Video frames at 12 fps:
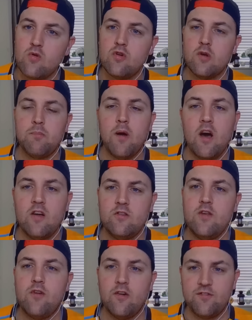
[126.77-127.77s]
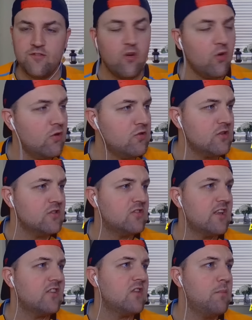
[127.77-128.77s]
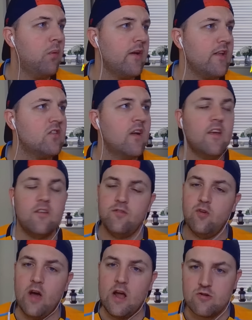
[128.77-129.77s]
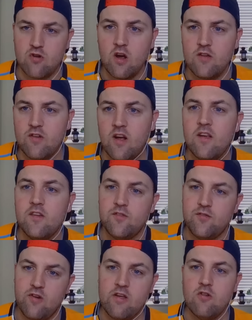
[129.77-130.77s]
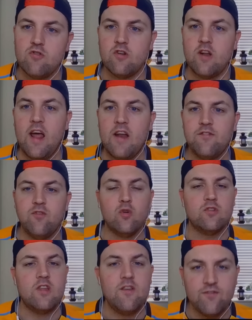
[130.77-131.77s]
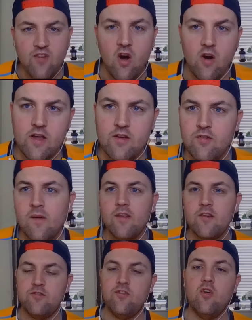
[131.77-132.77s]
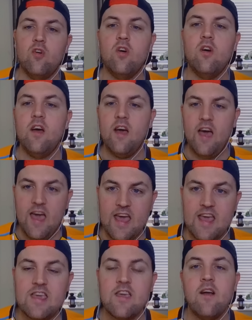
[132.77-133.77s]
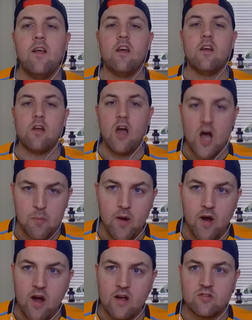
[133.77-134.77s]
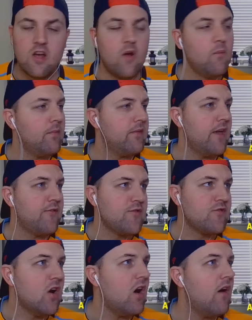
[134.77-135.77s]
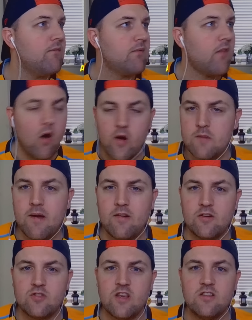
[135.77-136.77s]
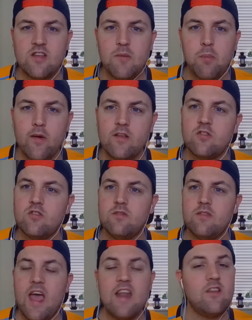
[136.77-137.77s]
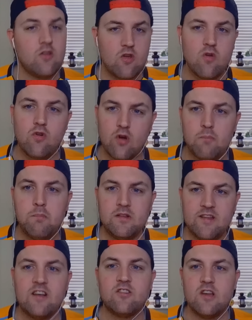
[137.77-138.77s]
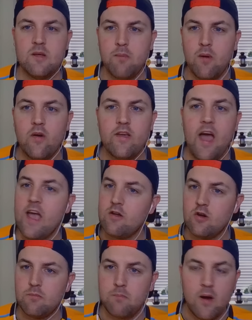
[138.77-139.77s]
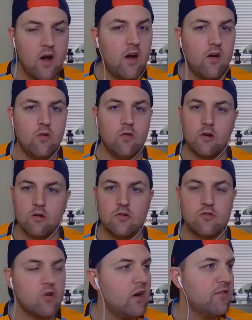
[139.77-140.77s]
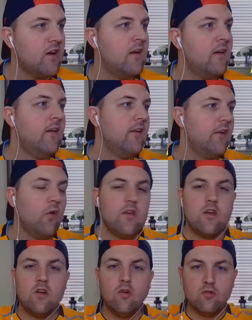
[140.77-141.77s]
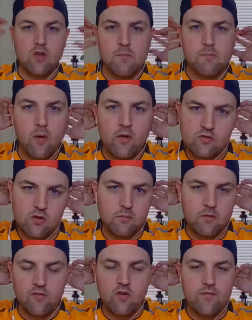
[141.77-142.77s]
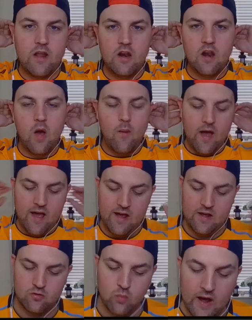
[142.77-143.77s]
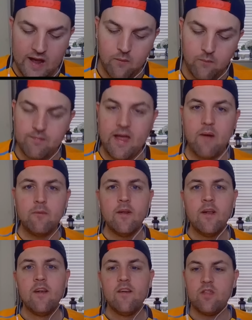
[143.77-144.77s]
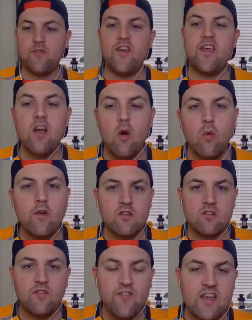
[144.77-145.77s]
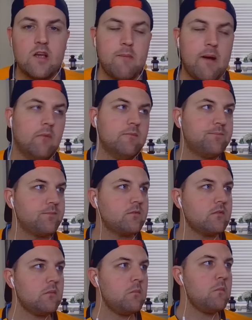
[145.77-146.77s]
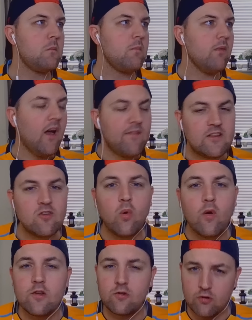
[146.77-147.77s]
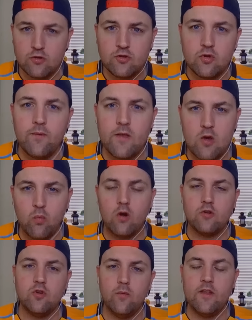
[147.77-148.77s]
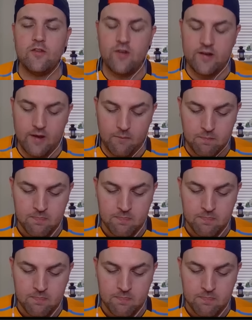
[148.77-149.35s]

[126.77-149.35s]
good parts, you've got 460 points for a driver, 345 for a car part. So if you've got high amount of CC points, then you could potentially buy a good part or a good driver, or you could also buy some from the lower as well. Now, the thing I want to think about, and this is why it's crucial that you watch all this video,